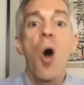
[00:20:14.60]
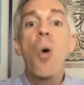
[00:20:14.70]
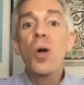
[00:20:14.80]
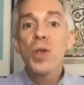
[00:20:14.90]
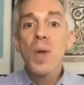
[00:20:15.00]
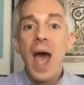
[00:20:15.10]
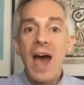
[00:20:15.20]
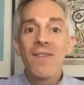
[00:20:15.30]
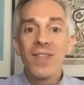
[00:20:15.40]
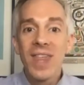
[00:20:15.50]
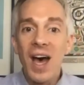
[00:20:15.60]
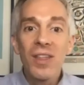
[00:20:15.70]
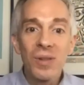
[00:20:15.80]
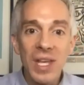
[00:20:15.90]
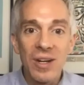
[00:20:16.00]
Or you have the
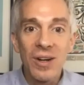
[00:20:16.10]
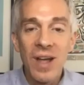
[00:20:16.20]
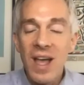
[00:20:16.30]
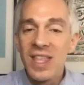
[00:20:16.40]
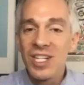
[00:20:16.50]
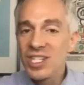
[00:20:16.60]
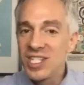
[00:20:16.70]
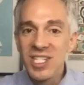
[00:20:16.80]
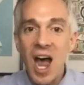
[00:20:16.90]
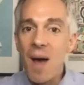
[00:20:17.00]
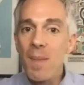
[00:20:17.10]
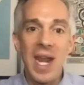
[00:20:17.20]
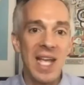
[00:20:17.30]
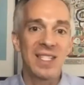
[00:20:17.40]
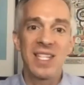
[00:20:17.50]
other leader that just
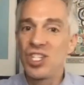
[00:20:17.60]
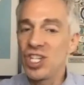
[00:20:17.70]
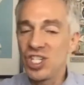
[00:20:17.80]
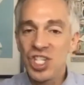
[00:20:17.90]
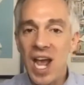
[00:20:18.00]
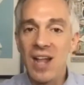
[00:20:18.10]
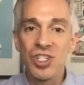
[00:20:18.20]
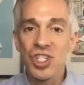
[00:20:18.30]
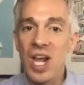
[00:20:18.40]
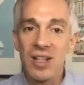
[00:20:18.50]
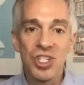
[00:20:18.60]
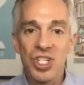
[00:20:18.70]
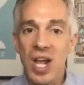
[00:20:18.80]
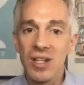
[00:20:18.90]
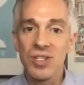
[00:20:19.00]
dominates. It's just challenge, challenge,
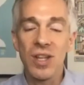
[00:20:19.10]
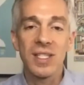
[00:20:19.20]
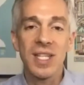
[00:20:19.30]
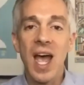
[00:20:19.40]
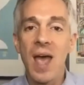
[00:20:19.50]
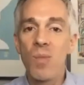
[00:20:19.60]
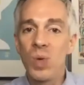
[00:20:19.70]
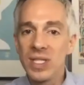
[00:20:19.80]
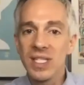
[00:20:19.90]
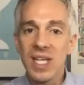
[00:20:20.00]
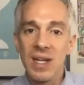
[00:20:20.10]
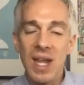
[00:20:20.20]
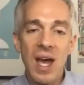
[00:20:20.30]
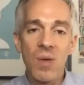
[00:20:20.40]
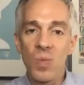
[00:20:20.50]
challenge all the time. When's this going to be
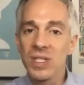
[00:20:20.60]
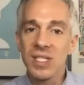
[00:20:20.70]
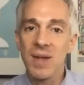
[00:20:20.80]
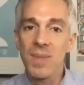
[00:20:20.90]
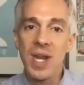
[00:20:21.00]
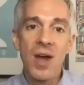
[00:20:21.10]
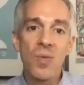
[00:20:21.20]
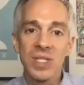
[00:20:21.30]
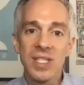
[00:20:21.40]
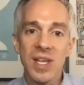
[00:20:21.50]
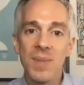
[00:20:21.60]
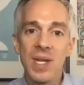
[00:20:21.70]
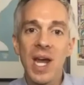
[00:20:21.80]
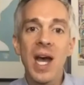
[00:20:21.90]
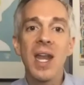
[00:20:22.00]
done? When's this going to be done? When's this going to
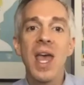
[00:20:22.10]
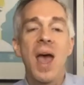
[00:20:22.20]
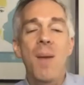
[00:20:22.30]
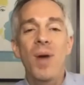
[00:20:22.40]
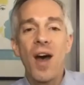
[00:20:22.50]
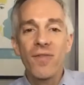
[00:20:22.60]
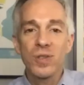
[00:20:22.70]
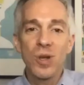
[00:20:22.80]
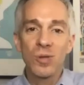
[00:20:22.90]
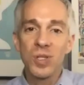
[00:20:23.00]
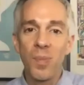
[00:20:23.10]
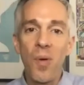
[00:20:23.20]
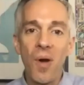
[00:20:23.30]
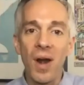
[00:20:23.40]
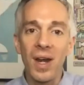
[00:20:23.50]
be done? But offers no
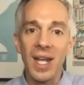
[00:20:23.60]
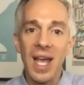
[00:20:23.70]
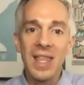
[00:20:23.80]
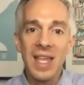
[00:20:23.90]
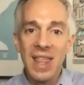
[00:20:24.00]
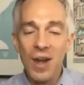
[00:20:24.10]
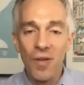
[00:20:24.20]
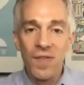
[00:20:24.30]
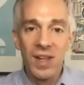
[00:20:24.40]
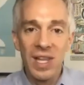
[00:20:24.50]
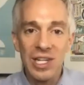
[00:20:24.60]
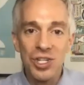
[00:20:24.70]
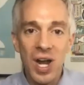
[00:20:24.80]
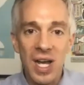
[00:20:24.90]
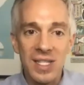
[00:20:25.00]
support. And then they don't feel any
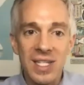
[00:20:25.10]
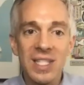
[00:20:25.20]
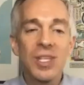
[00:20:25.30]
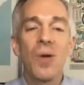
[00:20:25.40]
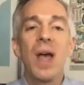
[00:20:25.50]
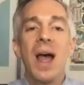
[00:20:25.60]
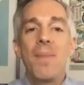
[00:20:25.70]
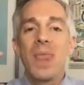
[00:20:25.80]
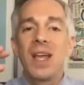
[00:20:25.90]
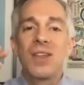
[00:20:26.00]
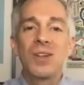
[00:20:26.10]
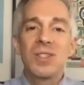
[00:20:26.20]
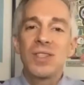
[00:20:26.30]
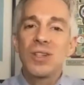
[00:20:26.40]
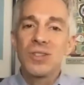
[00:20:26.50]
trust. And so
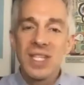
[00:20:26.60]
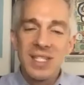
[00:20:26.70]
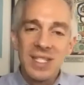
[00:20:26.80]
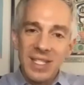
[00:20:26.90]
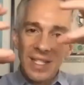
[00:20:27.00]
there's, there's this